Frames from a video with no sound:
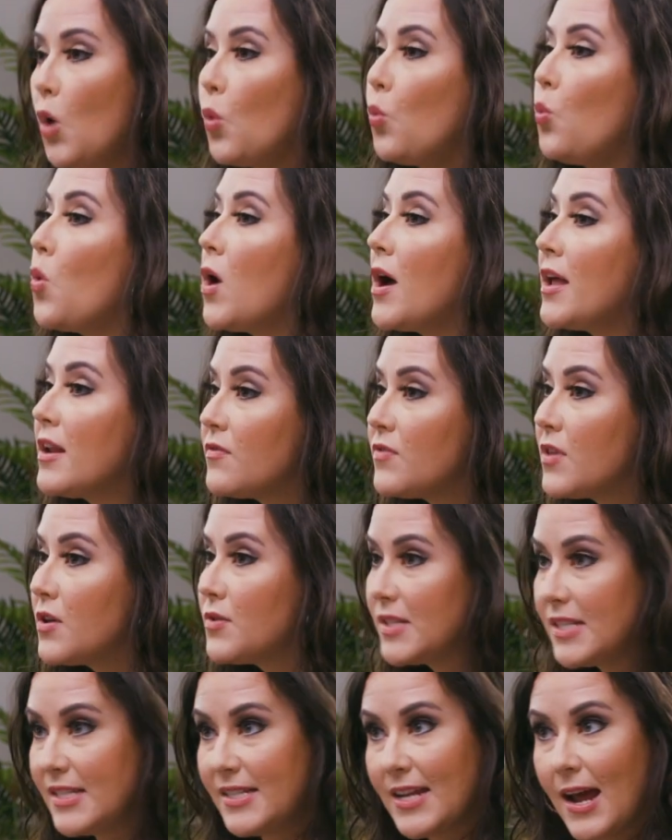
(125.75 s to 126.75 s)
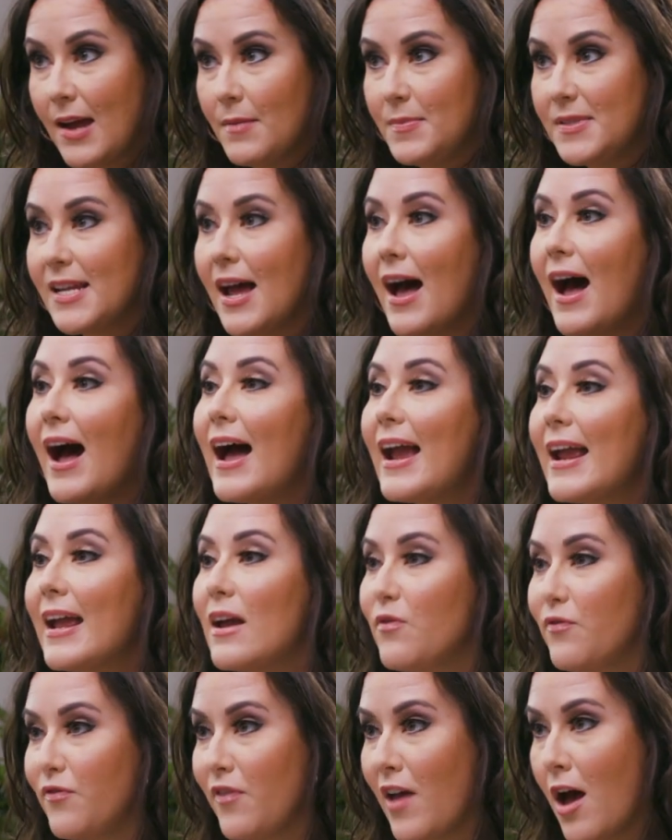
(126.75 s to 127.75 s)
One of those steps I
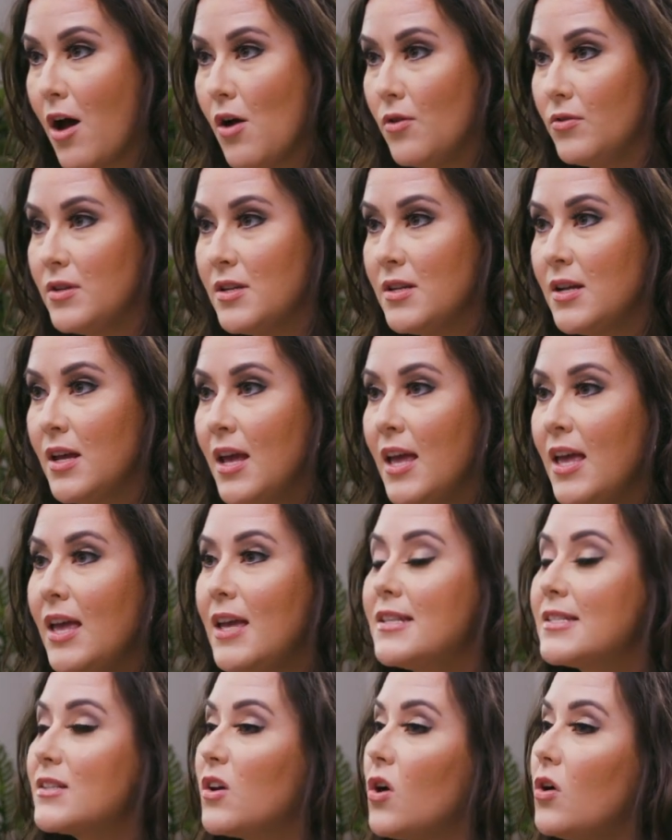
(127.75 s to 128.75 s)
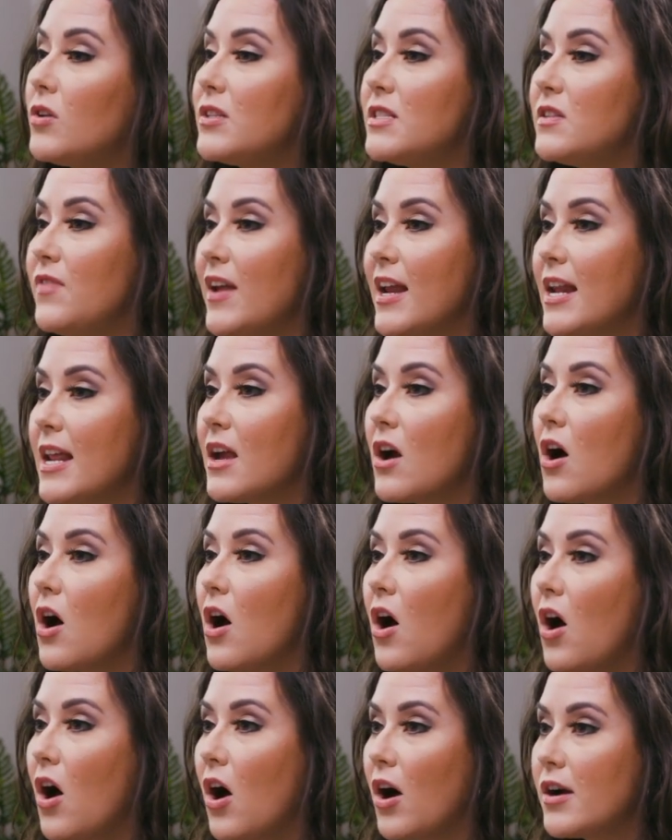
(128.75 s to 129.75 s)
have found is cultivating
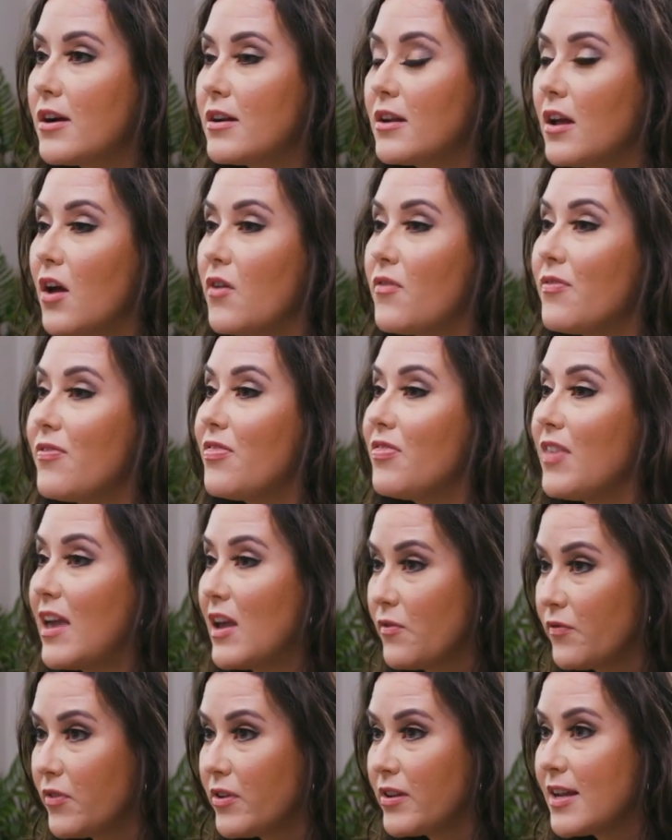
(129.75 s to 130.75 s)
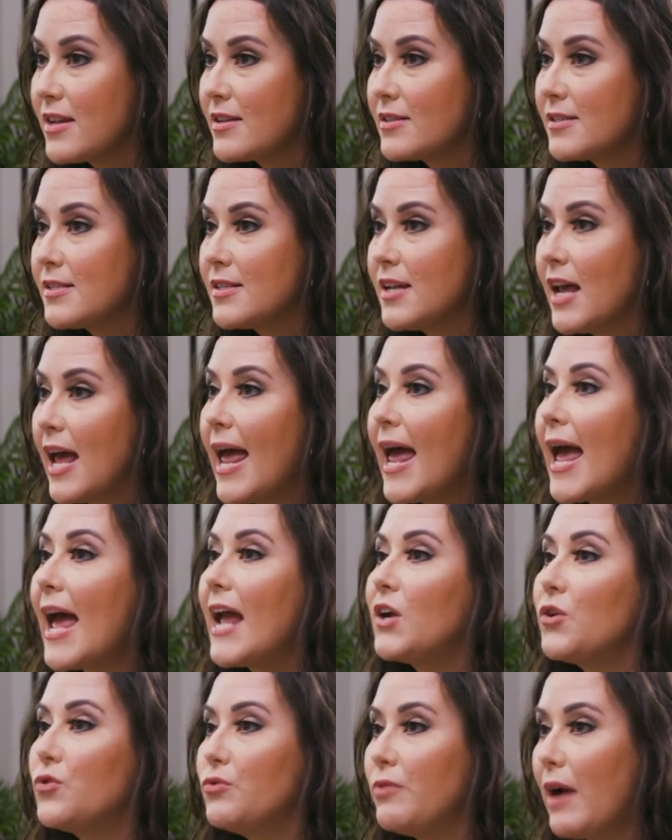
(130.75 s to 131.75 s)
a heart of thankfulness
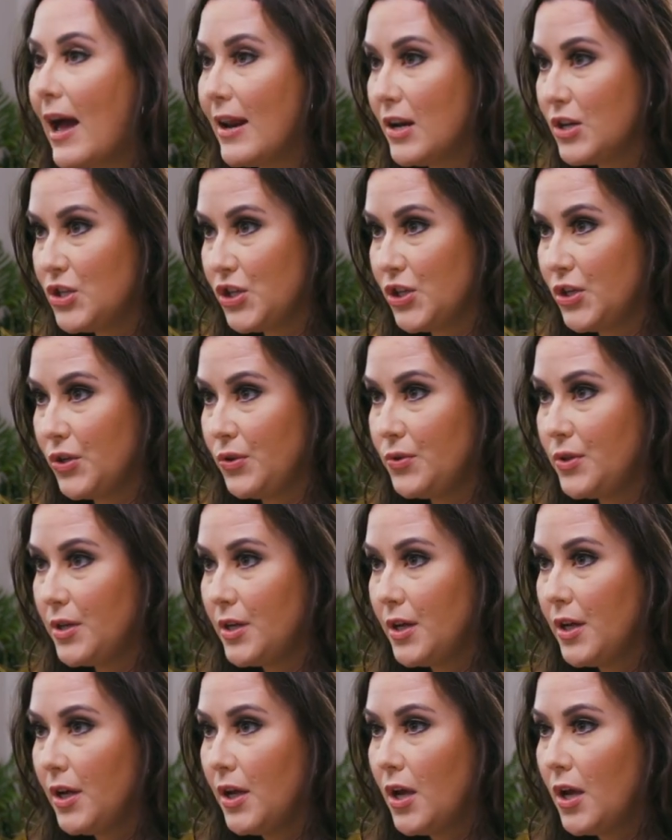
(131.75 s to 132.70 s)
and gratitude.